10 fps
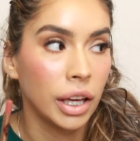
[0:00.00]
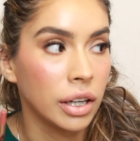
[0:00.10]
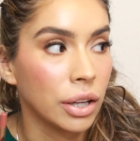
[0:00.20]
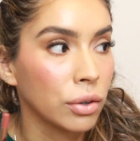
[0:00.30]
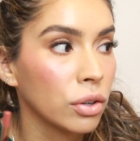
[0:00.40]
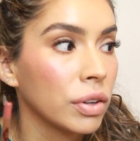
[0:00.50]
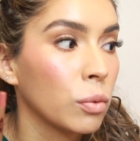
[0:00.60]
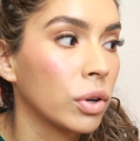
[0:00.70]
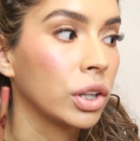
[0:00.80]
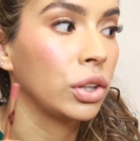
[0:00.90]
and I don't know if I
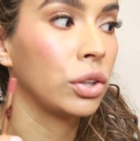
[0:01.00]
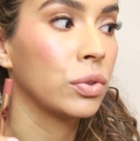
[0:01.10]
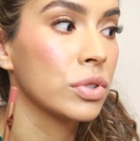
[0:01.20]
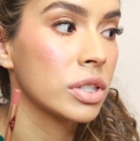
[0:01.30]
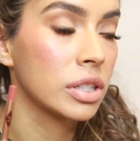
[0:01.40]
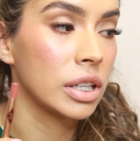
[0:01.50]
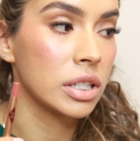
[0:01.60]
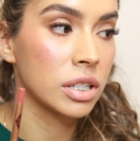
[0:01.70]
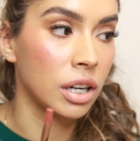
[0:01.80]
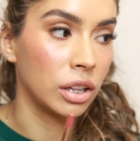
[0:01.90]
want to use
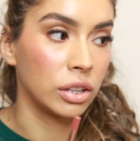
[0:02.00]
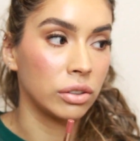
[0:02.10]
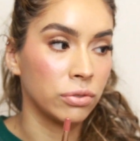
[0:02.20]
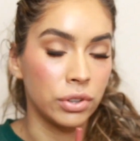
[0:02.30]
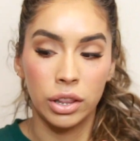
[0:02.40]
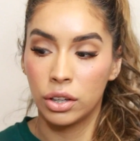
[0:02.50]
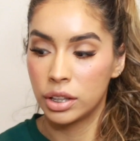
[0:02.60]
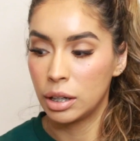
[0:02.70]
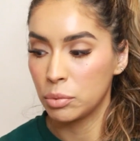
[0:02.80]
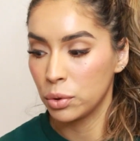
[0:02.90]
this color for the look
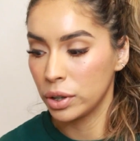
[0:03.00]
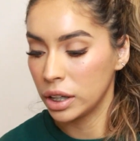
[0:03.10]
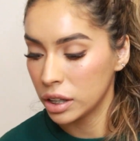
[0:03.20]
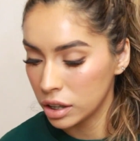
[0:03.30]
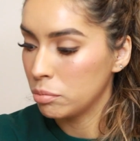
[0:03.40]
that I'm going.